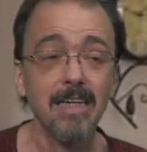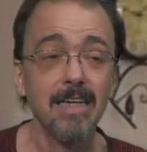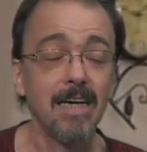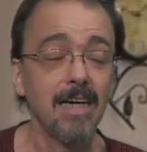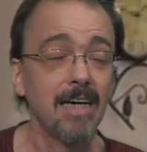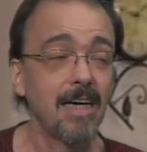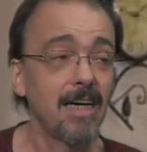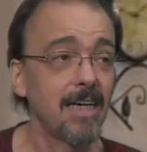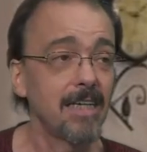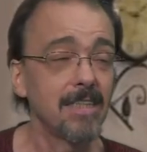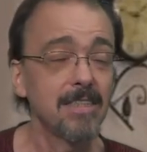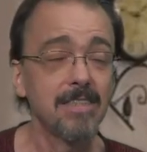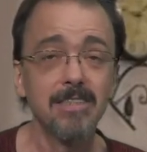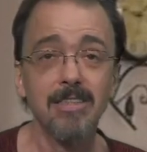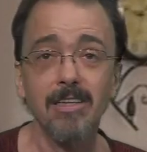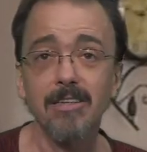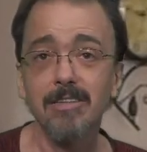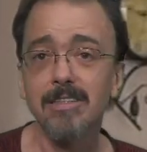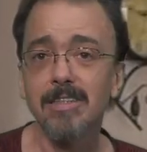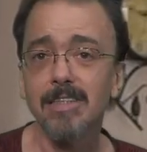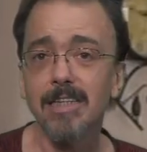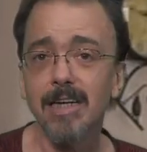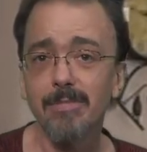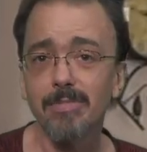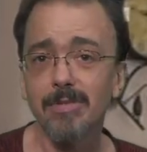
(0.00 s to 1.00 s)
uh, started
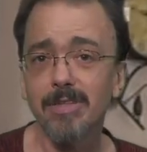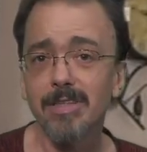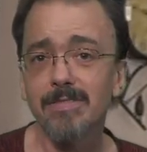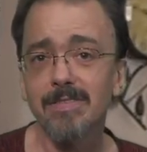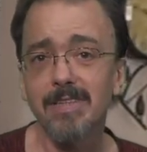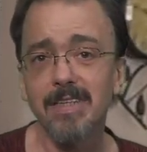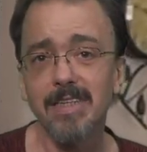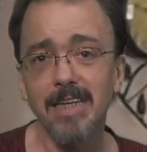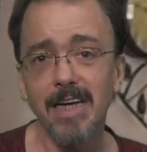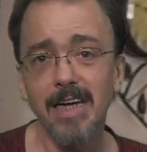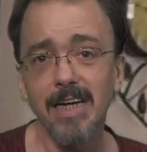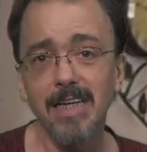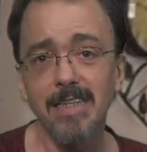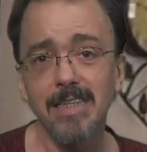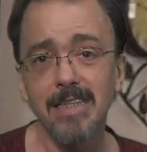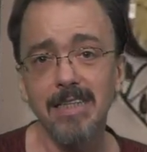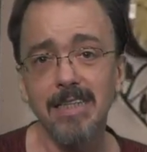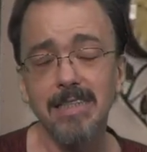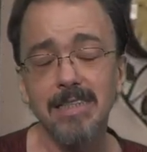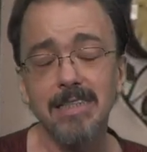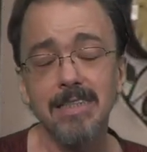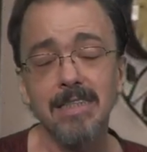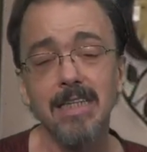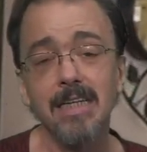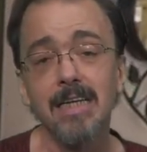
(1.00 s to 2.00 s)
in, I believe, the
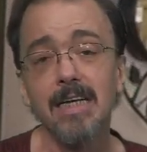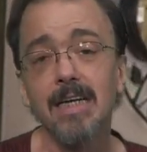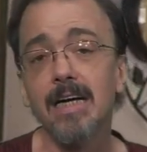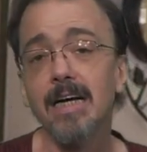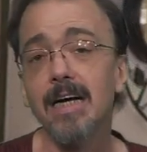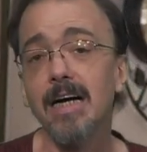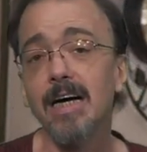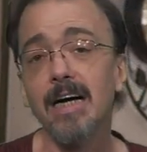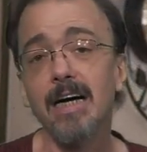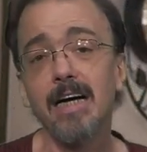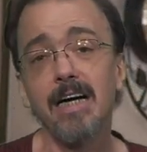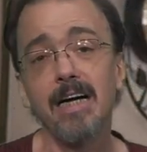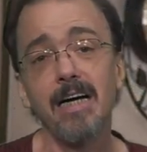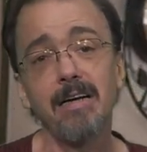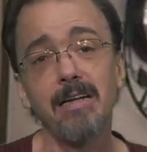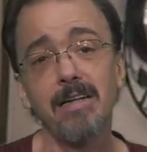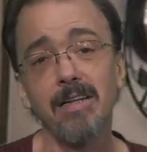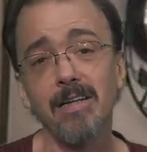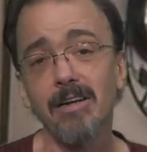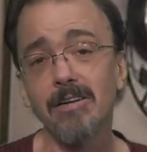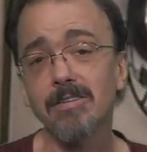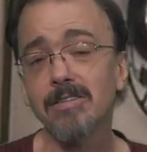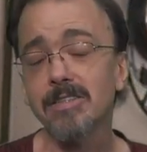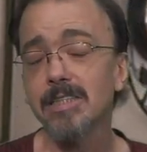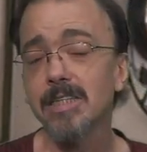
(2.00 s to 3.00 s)
90s, uh,
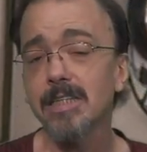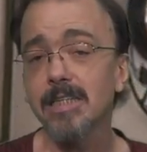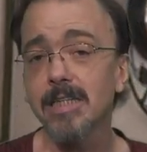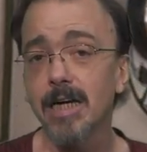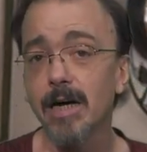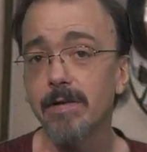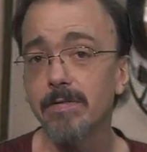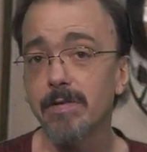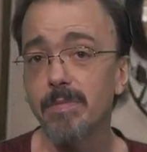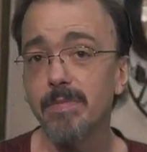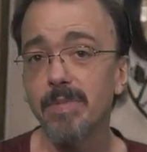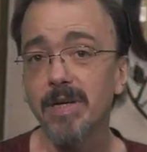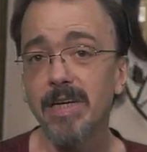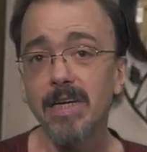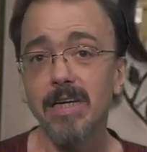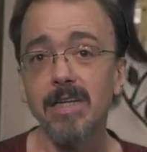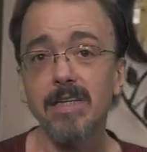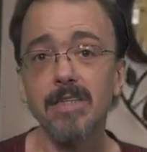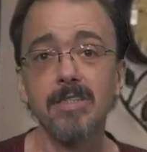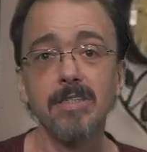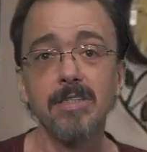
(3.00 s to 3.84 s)
largely a cover band